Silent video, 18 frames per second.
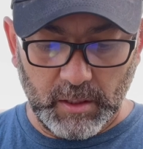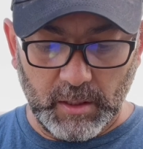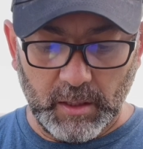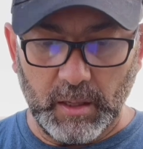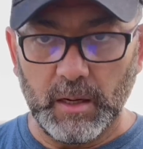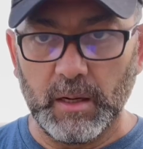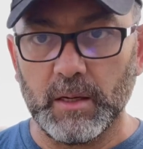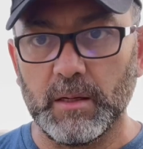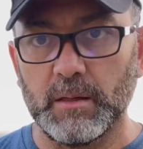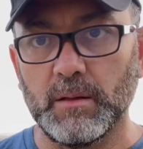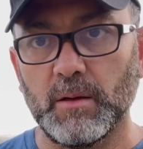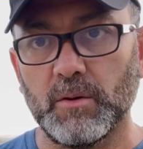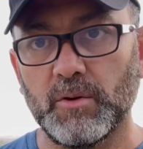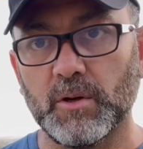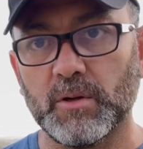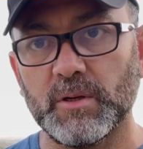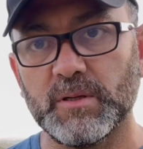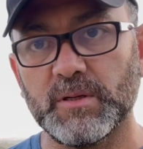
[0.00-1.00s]
And
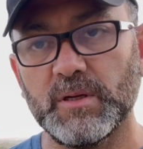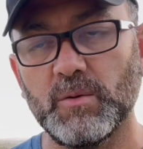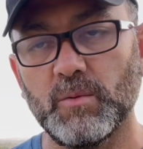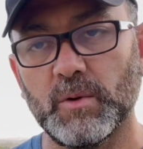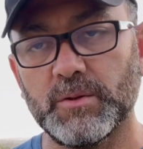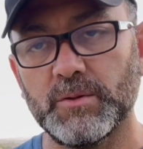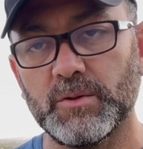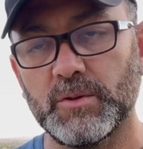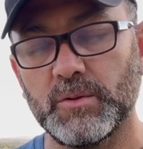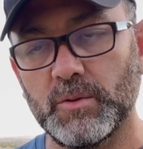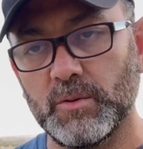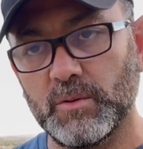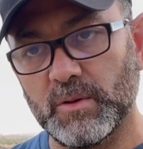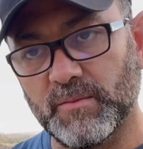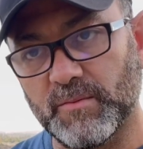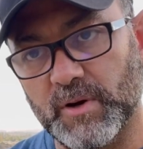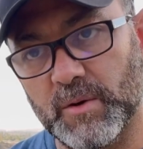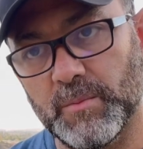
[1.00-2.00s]
you're gonna see one to
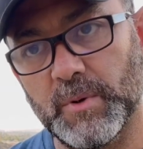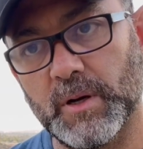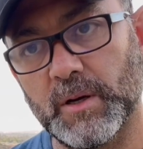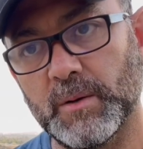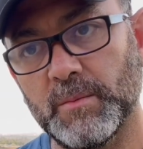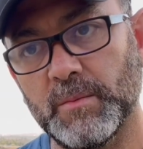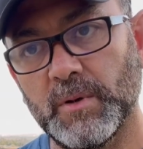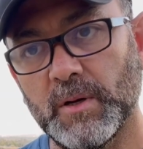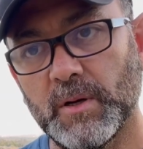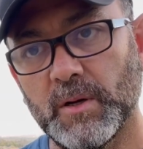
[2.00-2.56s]
the very bottom,